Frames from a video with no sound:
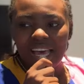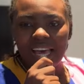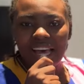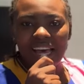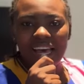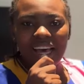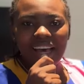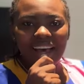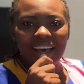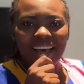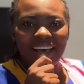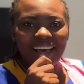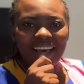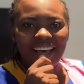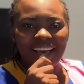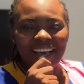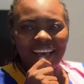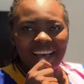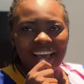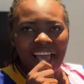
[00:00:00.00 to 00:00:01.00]

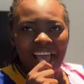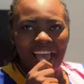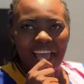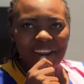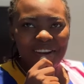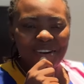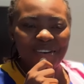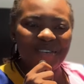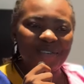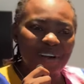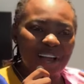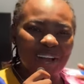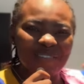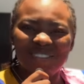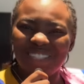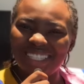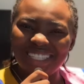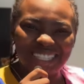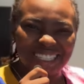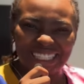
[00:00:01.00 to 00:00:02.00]
Uh, I don't know why I'm
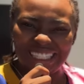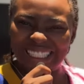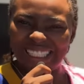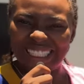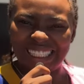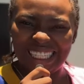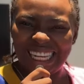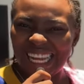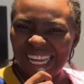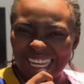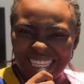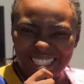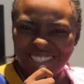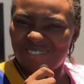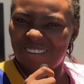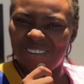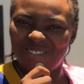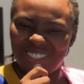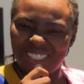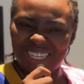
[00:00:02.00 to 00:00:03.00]
doing uh, uh, like I if
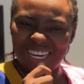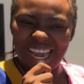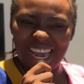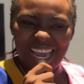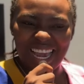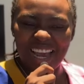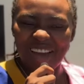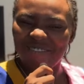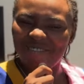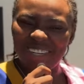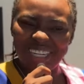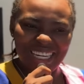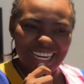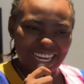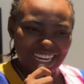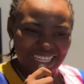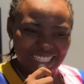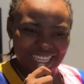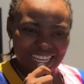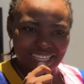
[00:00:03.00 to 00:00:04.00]
I'm shy. I'm really
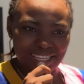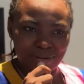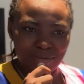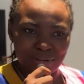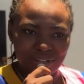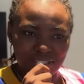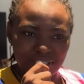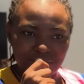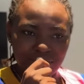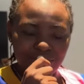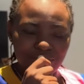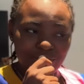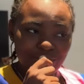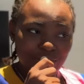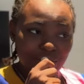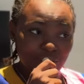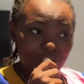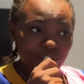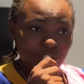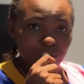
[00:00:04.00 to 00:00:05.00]
excited about this
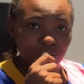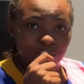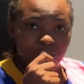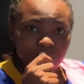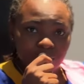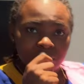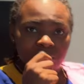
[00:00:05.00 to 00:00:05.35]
video.